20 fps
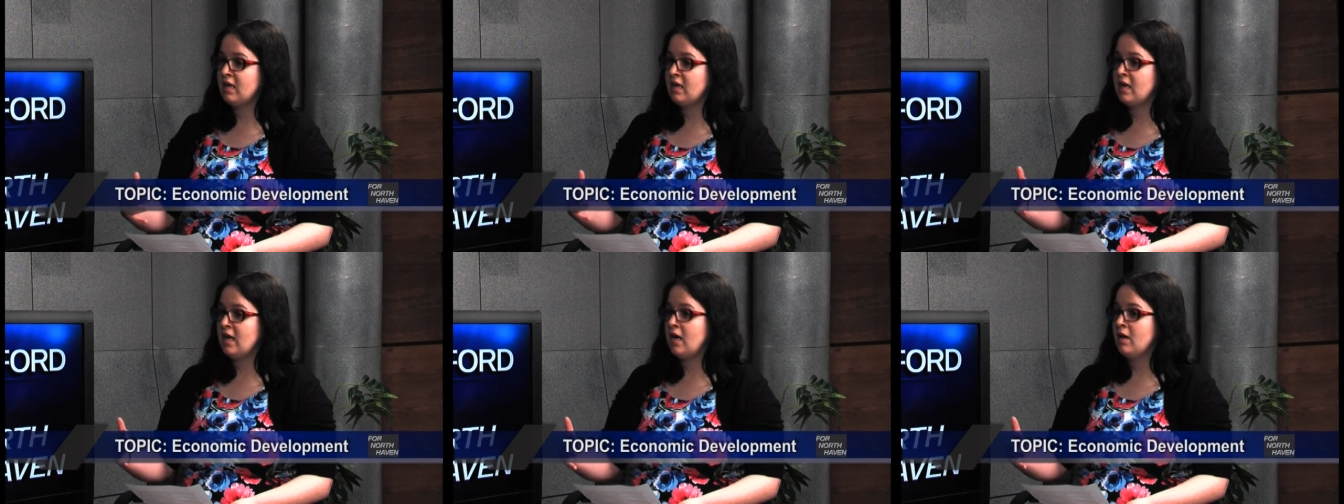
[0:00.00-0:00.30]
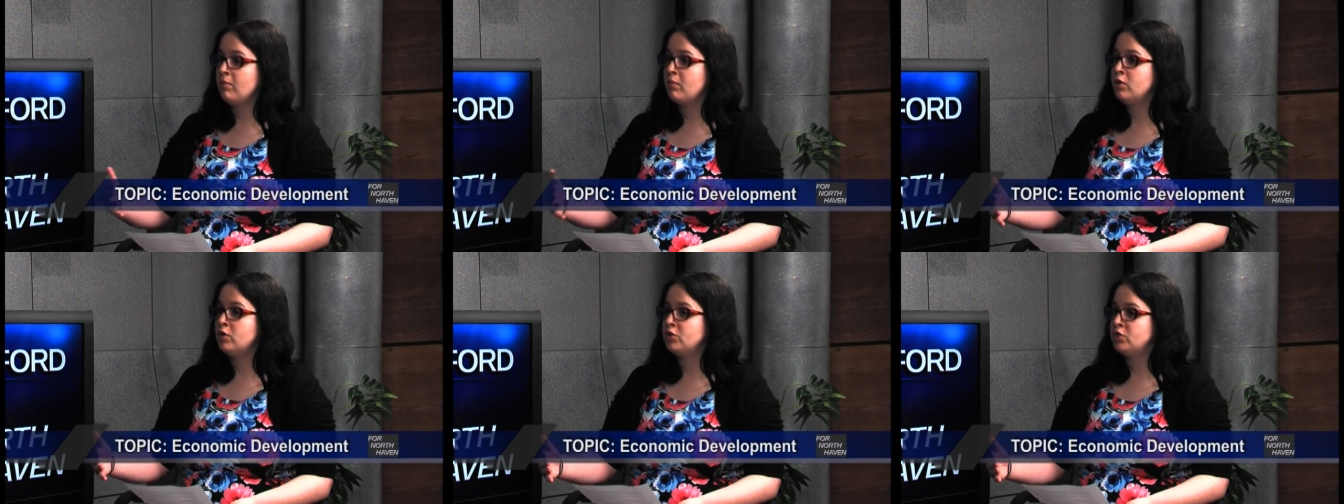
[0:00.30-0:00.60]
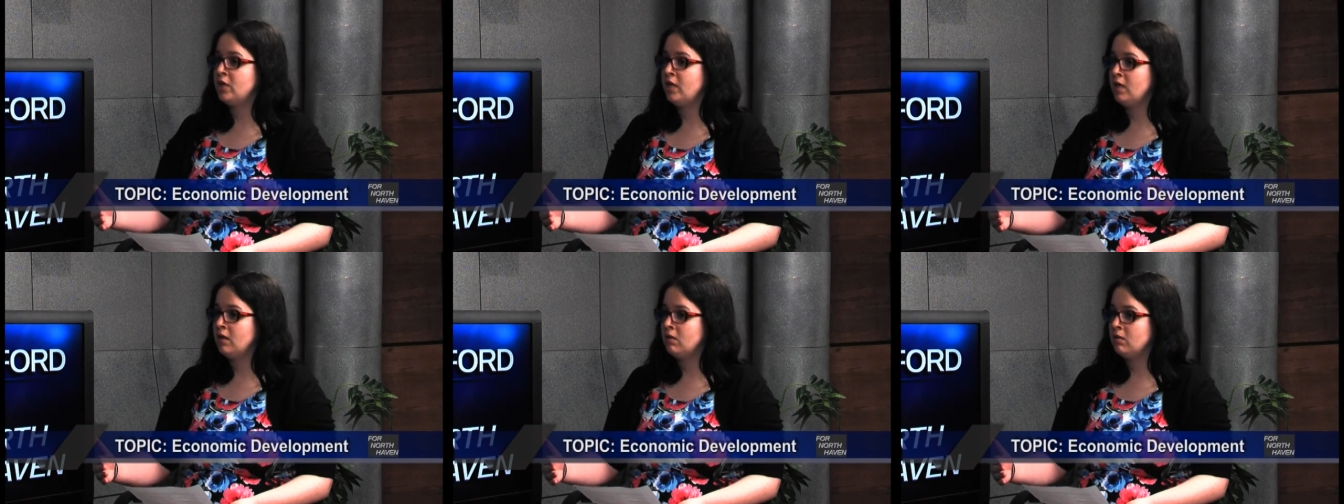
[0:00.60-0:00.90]
kind of
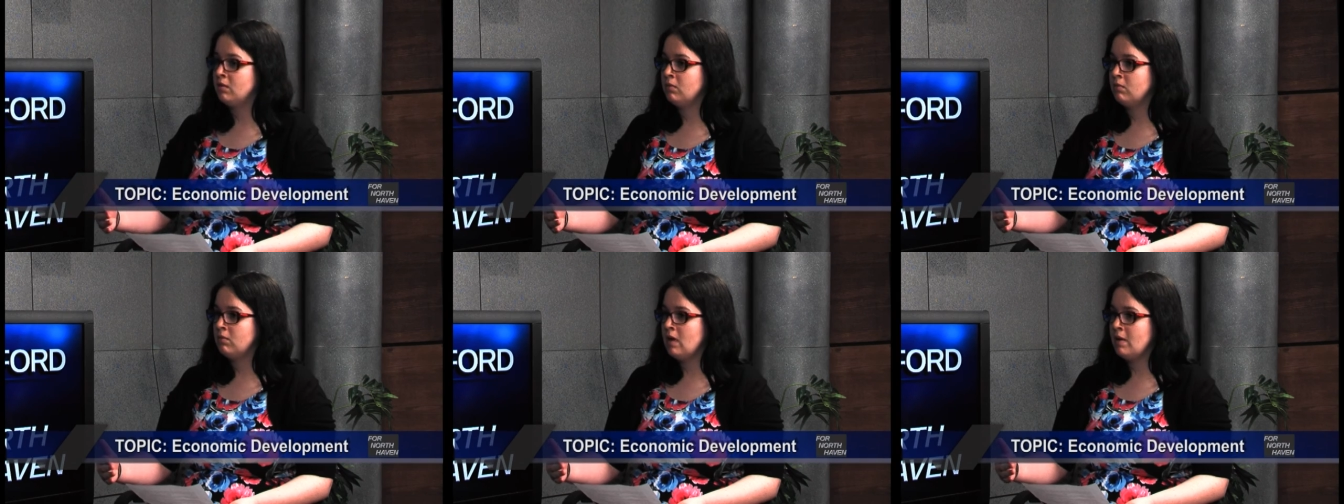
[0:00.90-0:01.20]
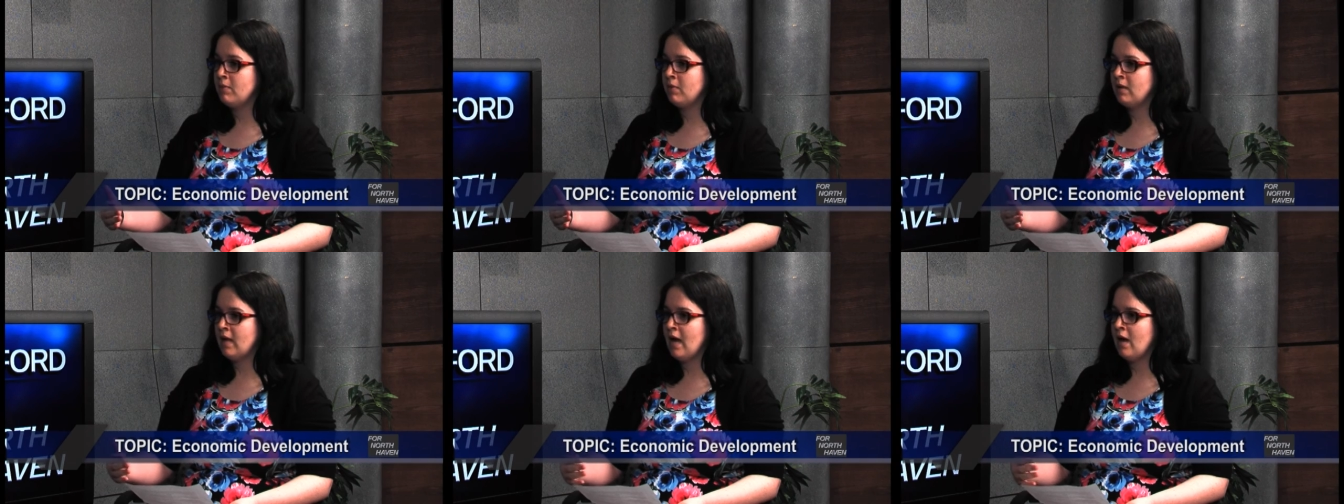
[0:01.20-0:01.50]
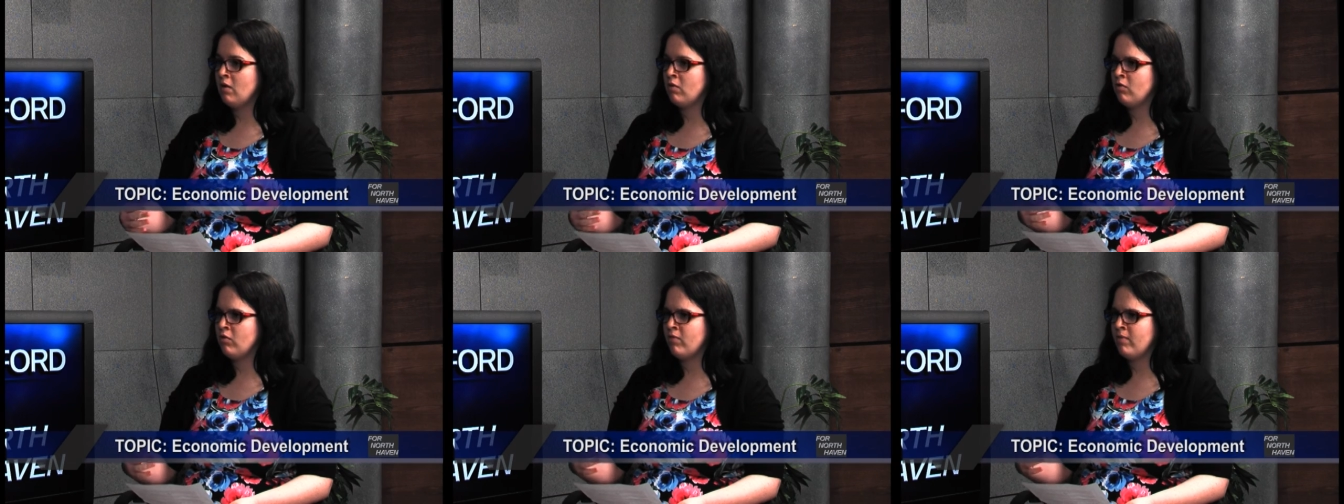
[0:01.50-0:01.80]
pushing people
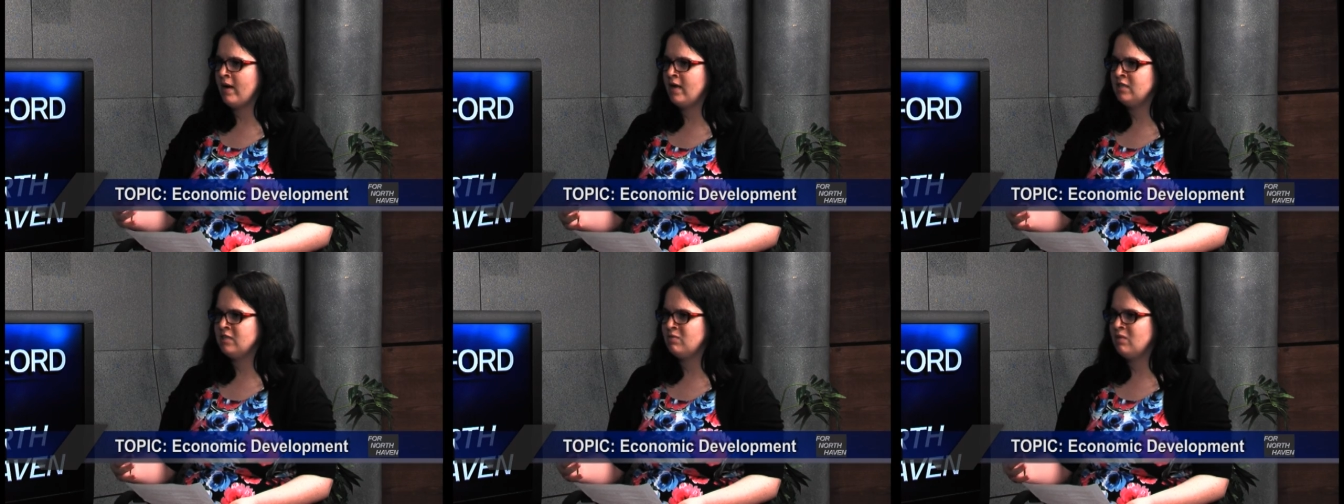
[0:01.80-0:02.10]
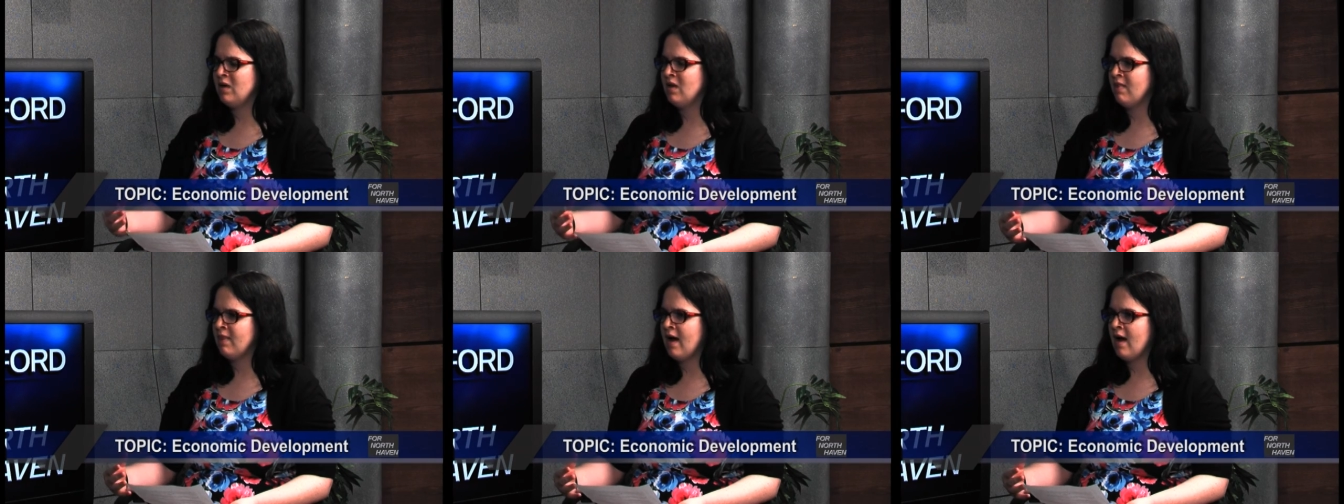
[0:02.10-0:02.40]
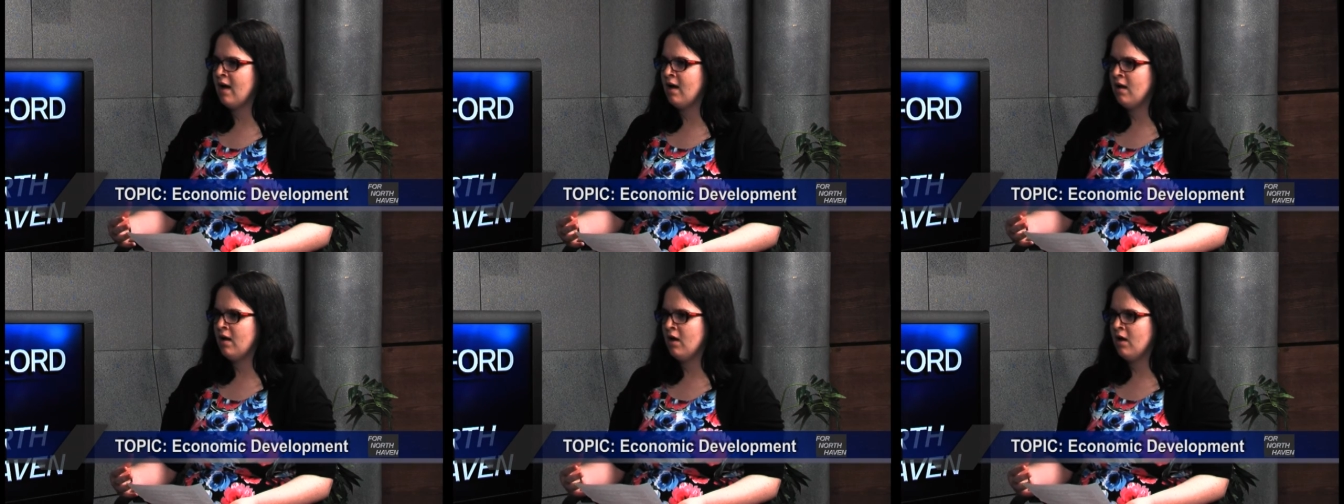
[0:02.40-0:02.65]
out reminds me a lot